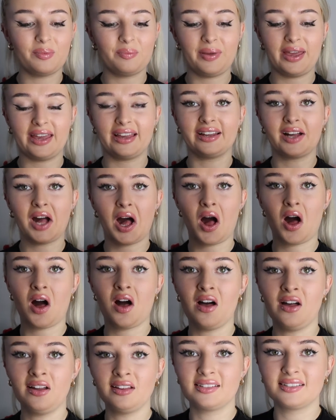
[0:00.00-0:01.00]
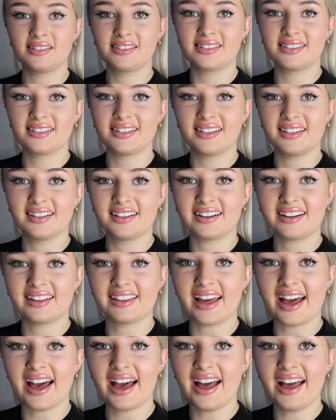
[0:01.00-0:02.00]
pink hearts. Look at
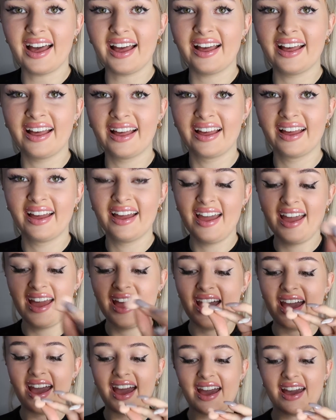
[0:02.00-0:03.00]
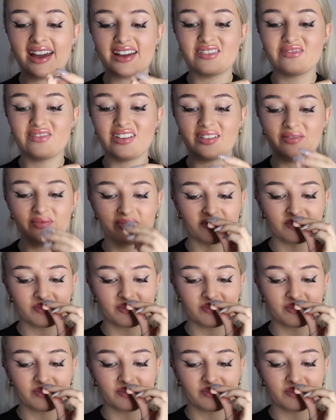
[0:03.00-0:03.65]
that.